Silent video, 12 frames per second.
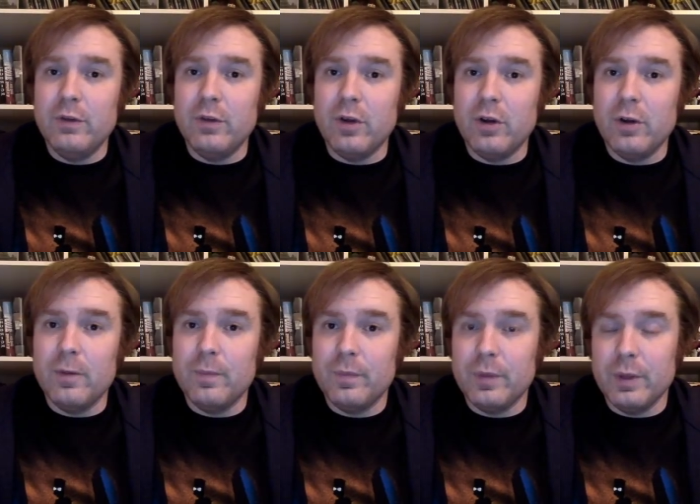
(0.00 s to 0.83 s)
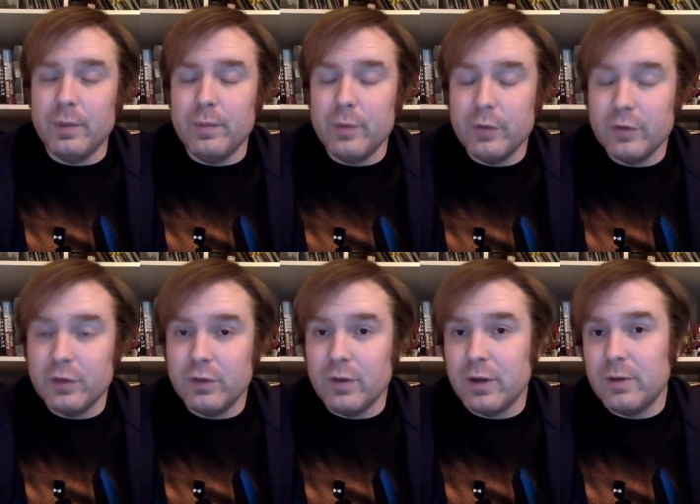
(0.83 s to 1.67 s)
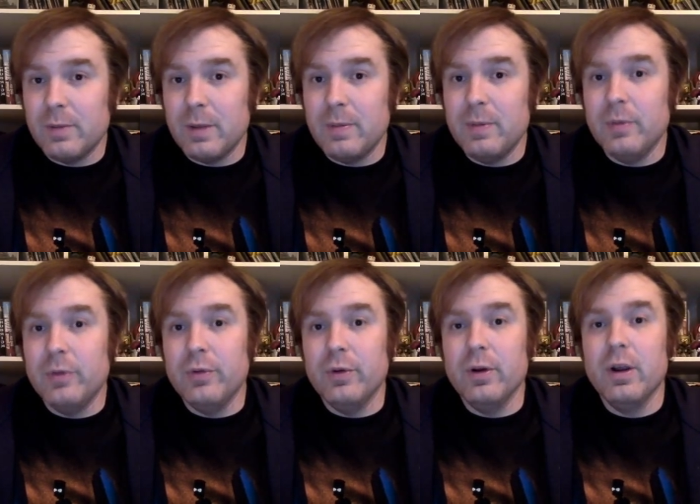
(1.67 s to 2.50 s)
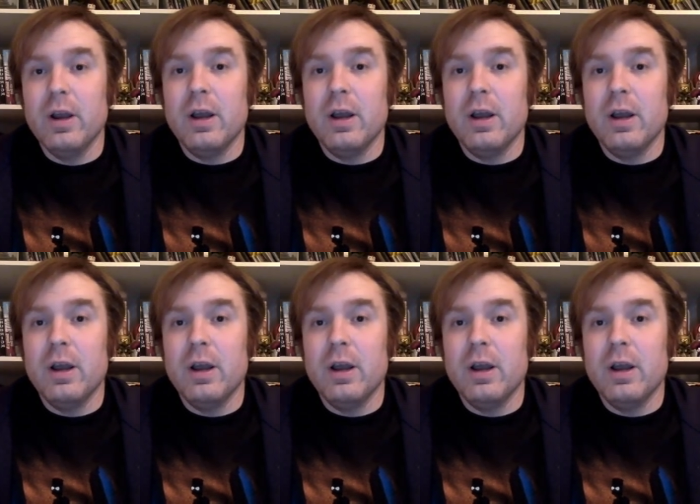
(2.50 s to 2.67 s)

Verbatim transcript: are mostly directed by people who are,